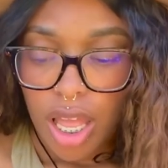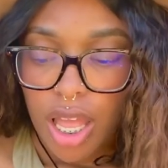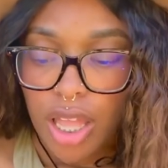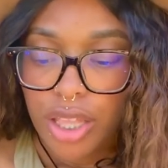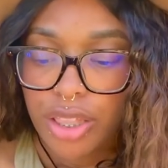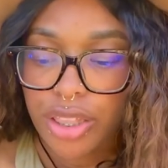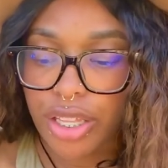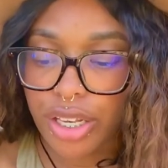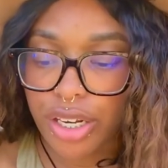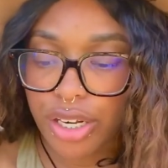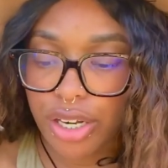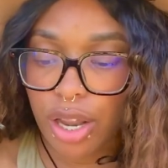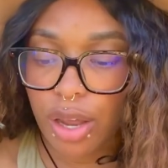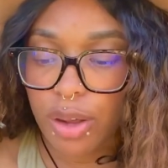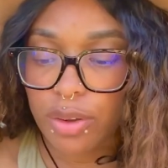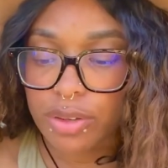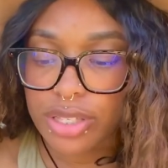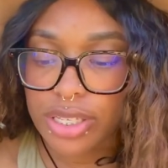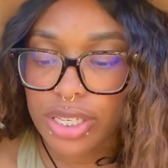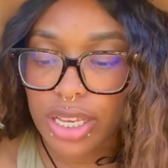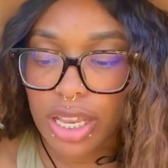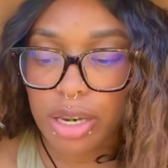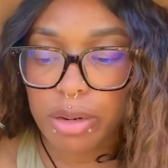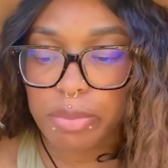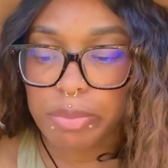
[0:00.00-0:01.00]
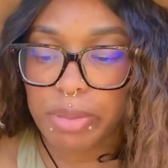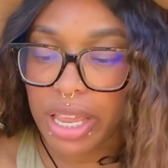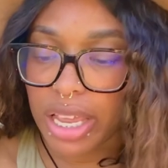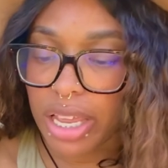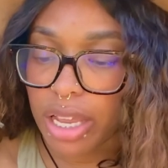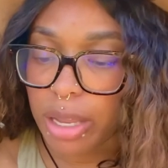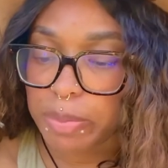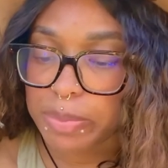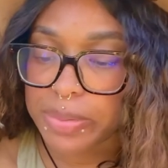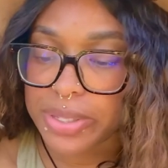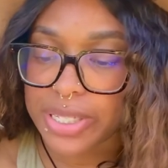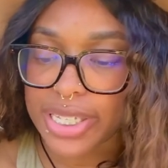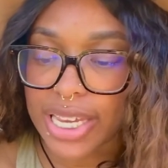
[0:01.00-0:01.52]
The notes in Pink
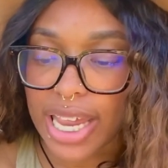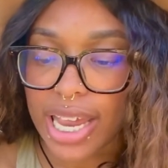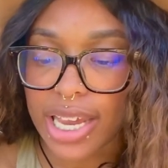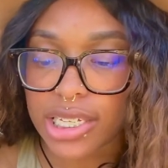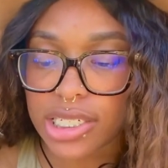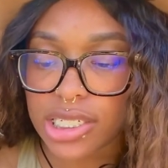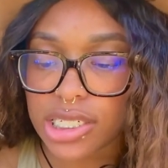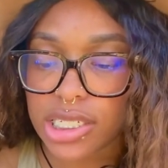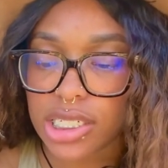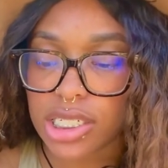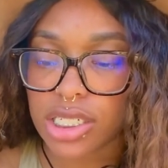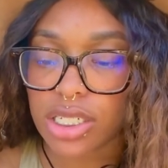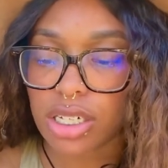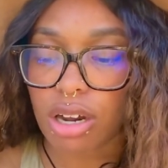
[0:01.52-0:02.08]
Obsessed